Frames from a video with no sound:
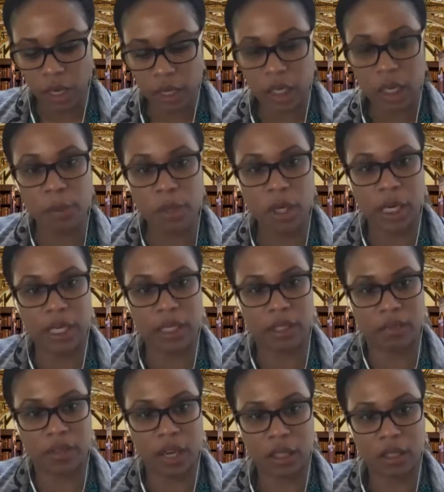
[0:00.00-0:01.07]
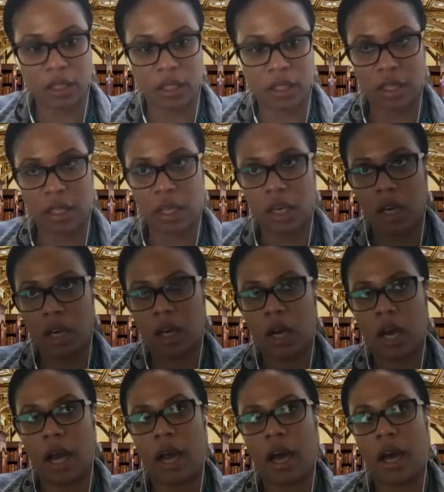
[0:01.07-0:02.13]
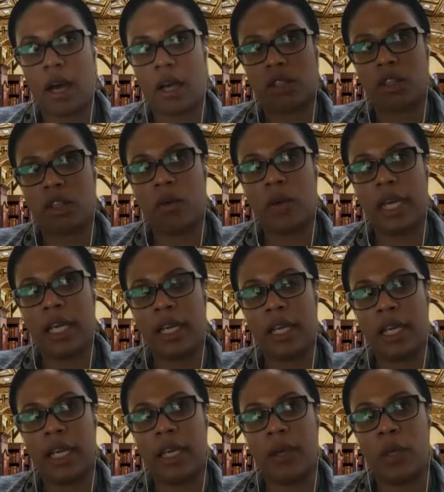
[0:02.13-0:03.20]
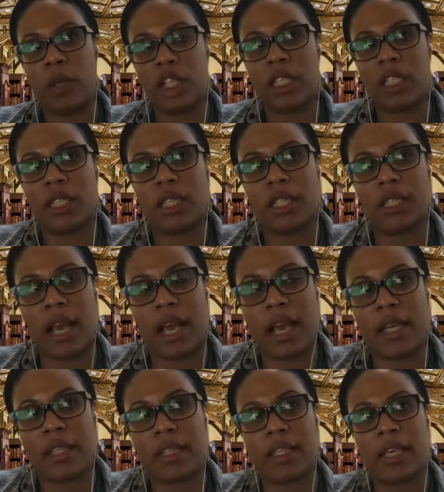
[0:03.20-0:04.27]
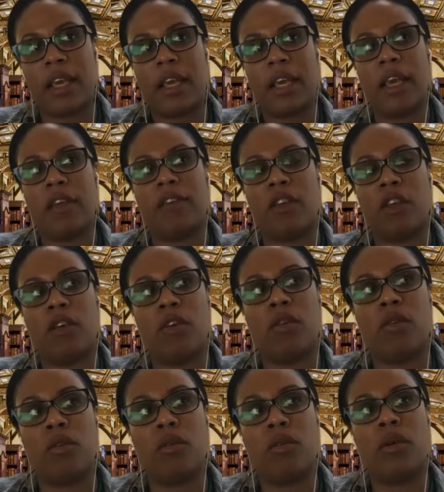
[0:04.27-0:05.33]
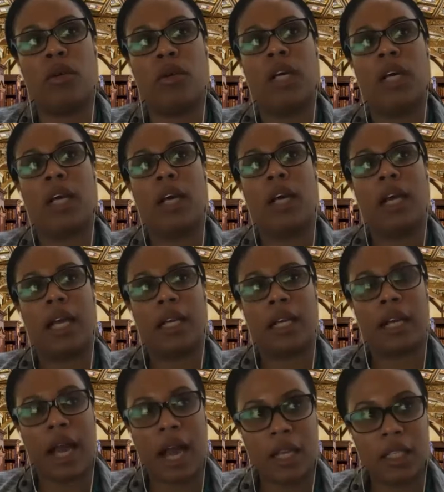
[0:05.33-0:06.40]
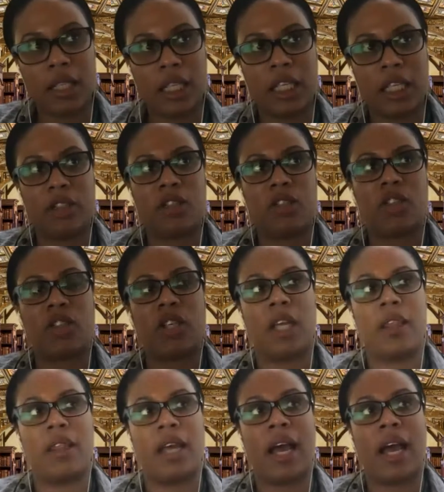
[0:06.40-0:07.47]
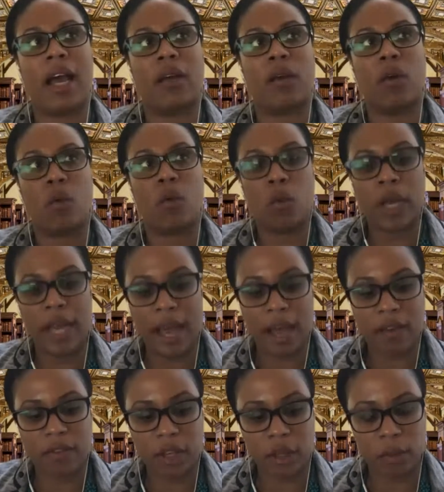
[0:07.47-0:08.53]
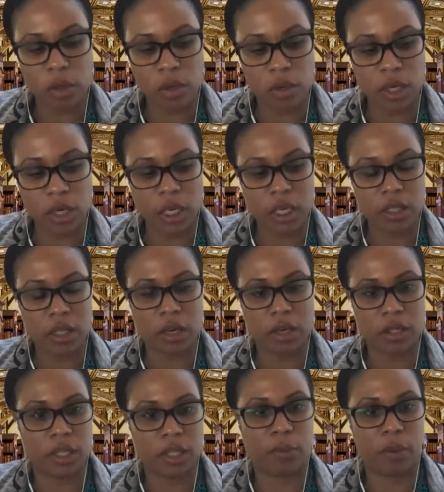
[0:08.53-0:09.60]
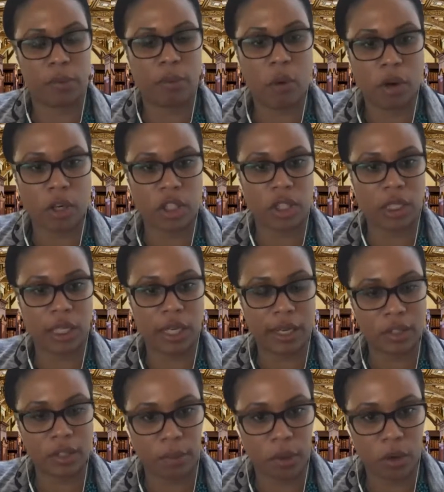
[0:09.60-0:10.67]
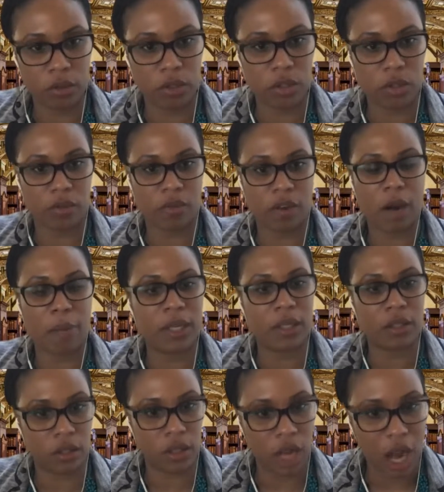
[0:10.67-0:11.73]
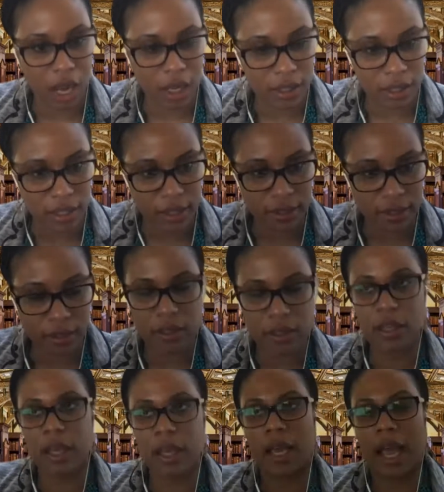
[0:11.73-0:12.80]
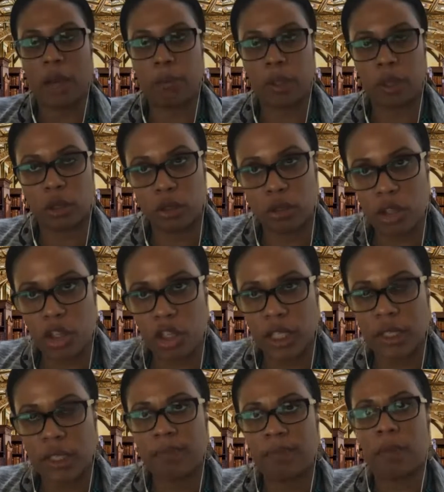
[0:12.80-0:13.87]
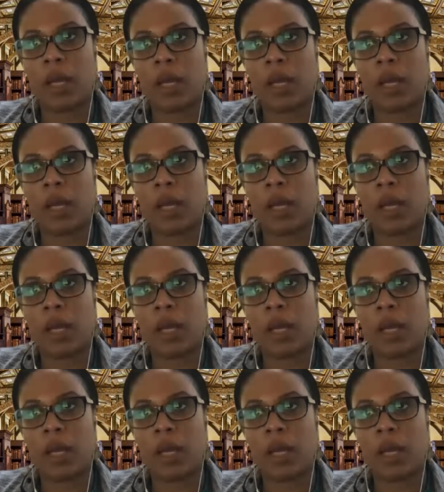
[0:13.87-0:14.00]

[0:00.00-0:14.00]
communities of color. So which is to say, if you acknowledge that we have communities that are disproportionately exposed to environmental toxins and pollution,